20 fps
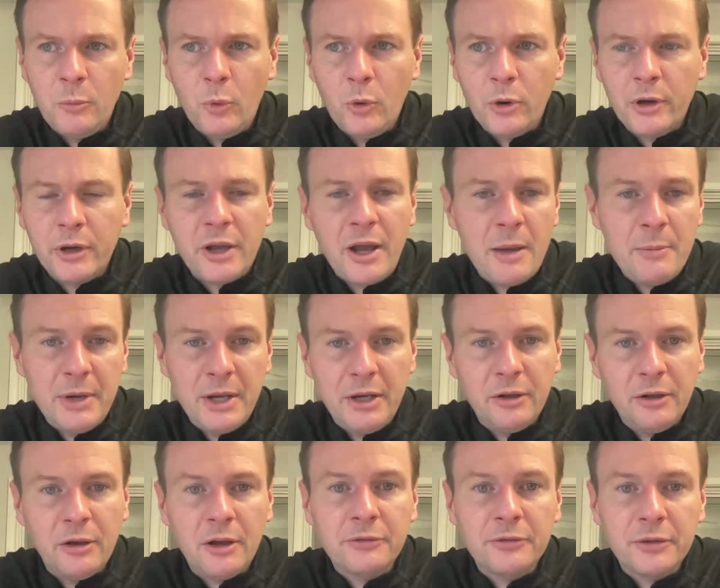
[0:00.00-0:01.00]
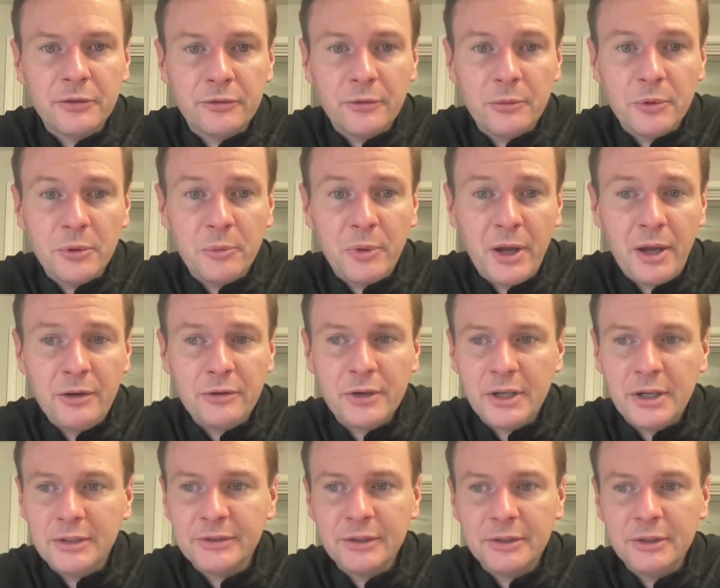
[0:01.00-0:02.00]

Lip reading: more accommodating offer from the Padres.